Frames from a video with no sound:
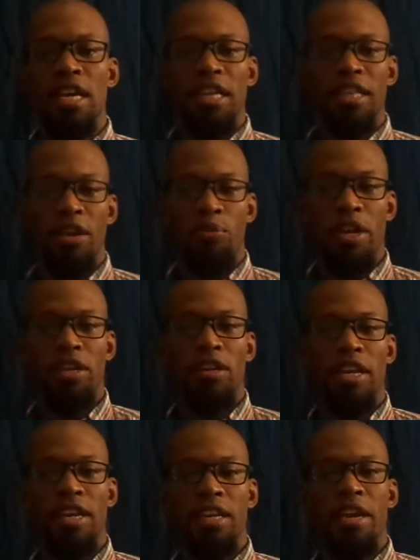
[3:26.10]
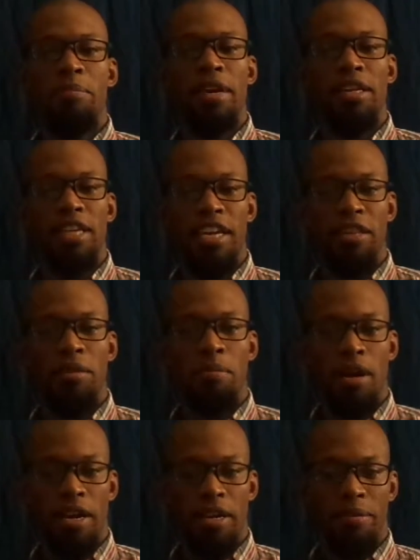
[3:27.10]
that regulate and maintain the
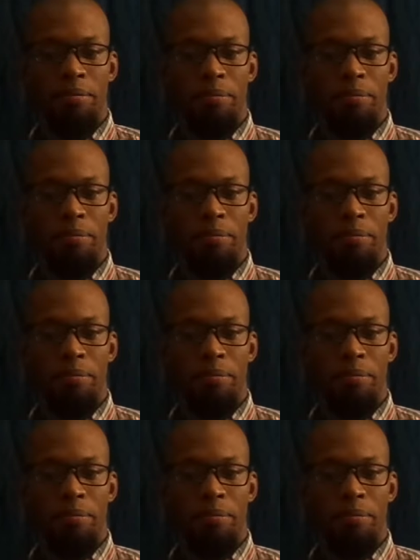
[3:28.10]
body.